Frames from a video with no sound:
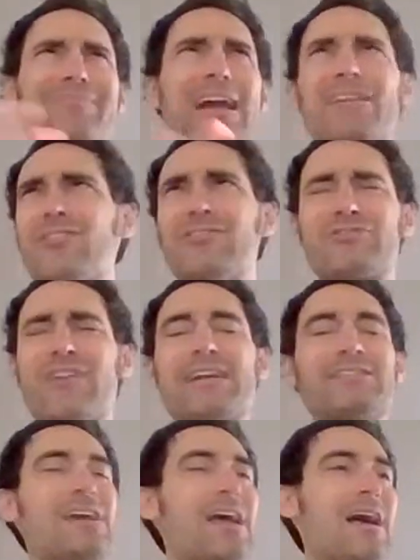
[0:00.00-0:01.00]
I know,
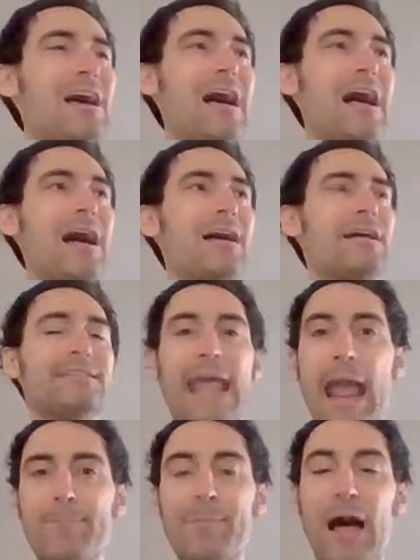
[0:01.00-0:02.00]
strange.
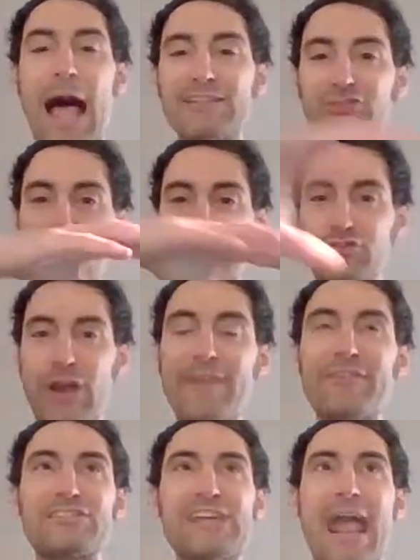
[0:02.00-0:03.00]
Tampa, I saw
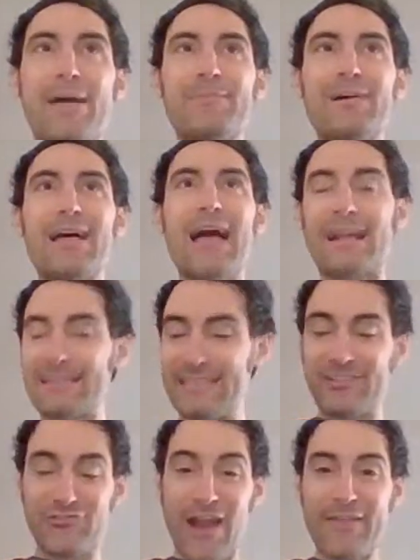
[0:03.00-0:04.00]
traffic jam. I could
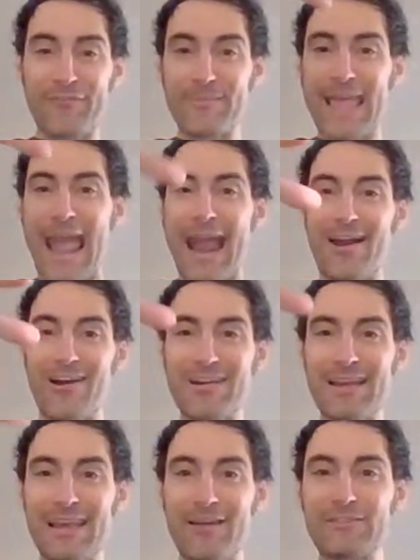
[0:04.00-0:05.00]
see from the
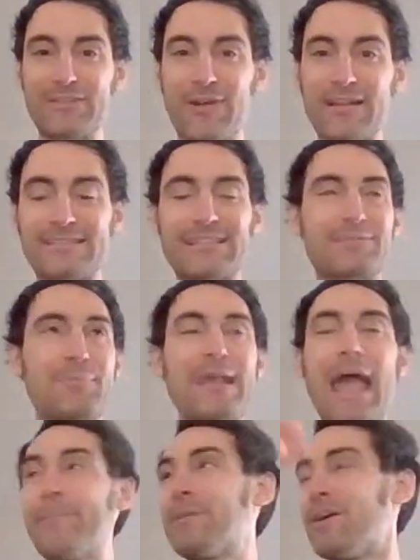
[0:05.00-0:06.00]
air. It was around 6
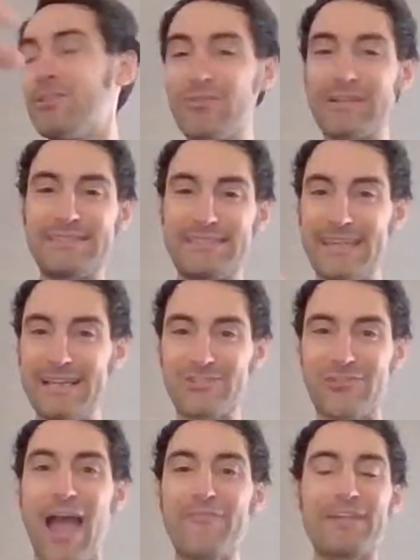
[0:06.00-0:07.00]
p.m. You could see the
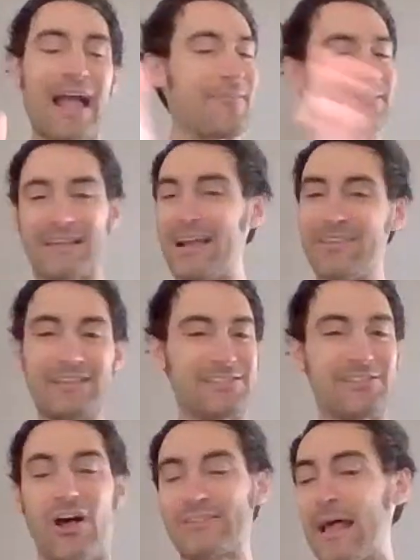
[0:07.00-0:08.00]
traffic. I was like, oh, this
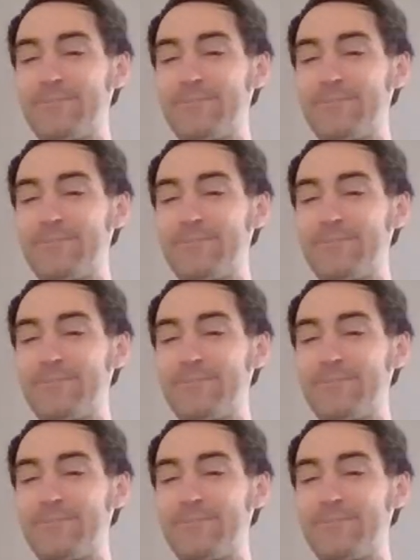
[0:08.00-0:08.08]
is awesome.